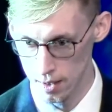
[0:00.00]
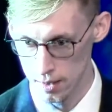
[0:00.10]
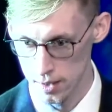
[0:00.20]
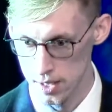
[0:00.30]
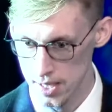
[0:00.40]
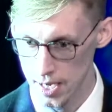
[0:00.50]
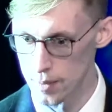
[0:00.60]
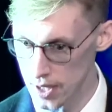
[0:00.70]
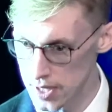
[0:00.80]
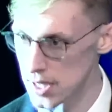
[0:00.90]

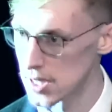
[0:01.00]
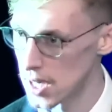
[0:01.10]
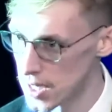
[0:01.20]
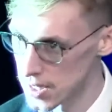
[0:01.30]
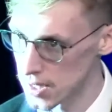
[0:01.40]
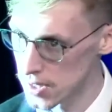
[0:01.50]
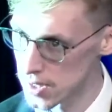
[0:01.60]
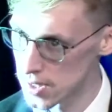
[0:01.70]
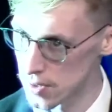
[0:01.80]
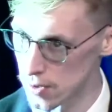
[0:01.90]
sustainability
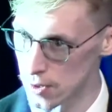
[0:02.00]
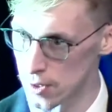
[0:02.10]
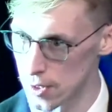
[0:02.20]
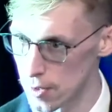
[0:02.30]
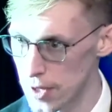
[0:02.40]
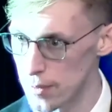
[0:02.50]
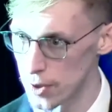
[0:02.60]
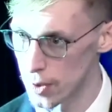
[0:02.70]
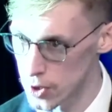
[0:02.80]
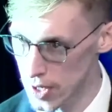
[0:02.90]
scientists or people
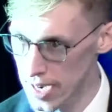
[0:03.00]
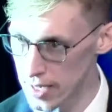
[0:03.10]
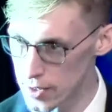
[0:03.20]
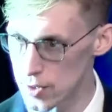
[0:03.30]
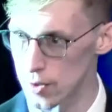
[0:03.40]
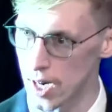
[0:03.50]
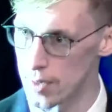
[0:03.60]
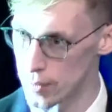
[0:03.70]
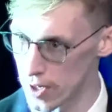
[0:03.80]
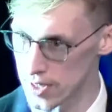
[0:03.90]
who are trained to guide
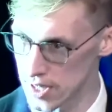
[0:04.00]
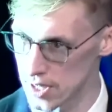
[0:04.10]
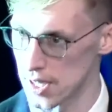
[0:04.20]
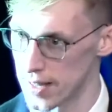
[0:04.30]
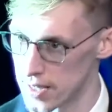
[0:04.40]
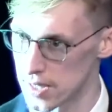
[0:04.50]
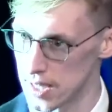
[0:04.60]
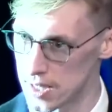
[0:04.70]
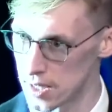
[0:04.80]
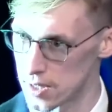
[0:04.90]
processes like this
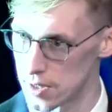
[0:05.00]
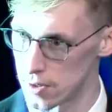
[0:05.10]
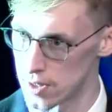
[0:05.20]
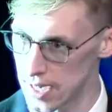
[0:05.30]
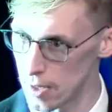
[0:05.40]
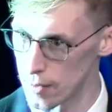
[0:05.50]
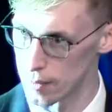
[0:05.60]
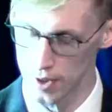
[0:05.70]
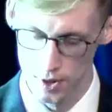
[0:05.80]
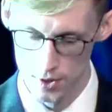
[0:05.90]
need to do to help them,
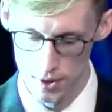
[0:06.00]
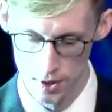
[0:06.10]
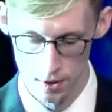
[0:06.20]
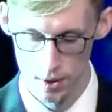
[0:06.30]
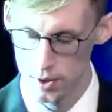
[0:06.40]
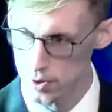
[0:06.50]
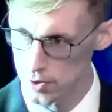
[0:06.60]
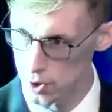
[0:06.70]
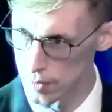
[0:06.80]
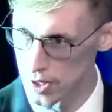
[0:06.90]
because you need to
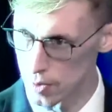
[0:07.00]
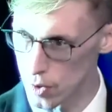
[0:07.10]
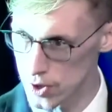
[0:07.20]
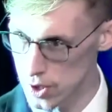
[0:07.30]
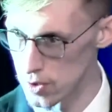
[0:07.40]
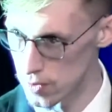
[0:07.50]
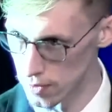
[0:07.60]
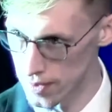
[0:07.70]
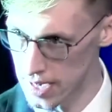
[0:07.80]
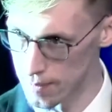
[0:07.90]
zoom in on what's useful
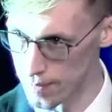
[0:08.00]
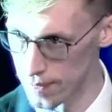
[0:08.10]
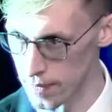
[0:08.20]
for them.